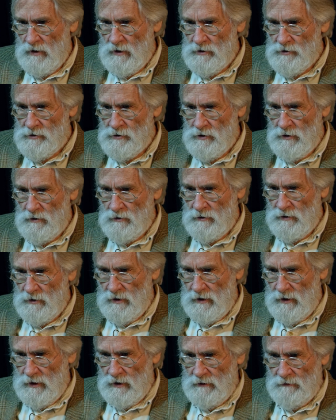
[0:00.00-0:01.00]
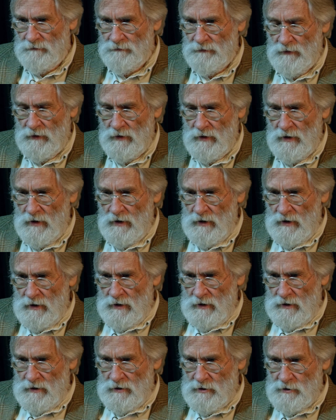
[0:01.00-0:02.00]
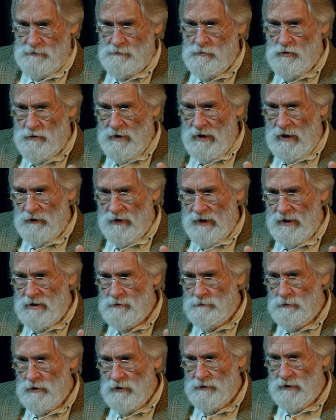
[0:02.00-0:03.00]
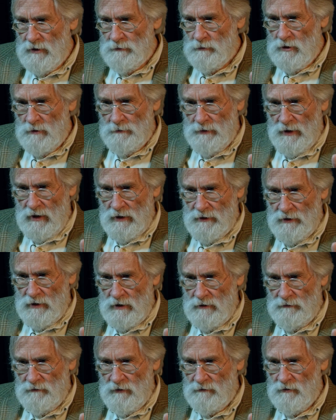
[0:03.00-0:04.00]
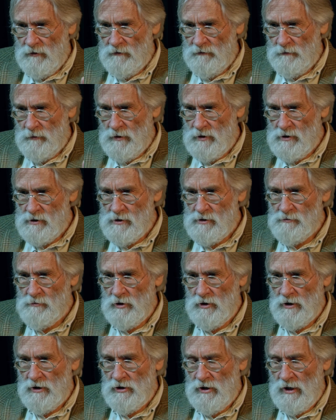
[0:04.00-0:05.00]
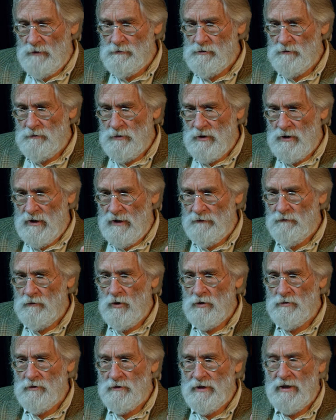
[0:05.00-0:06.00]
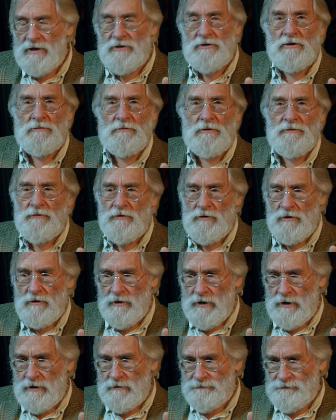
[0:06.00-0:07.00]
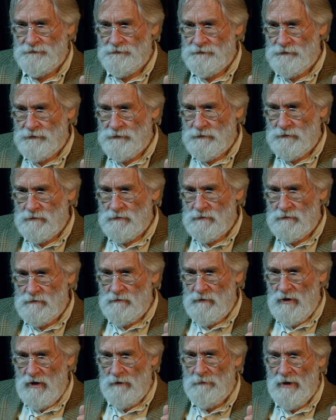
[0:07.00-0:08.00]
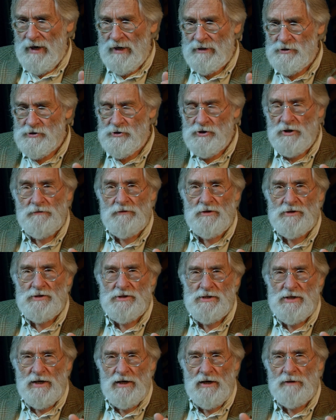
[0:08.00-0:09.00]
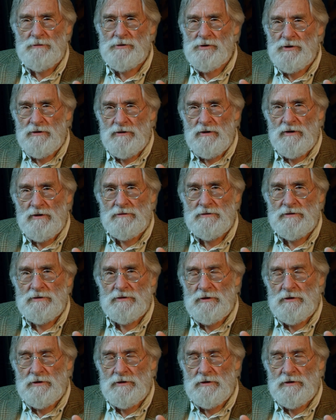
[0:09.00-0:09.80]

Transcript: So um, smooth out edge buildup with a palette knife, even if it means smearing shapes a bit. I've quoted that to you before, right? A bad surface is an obstacle.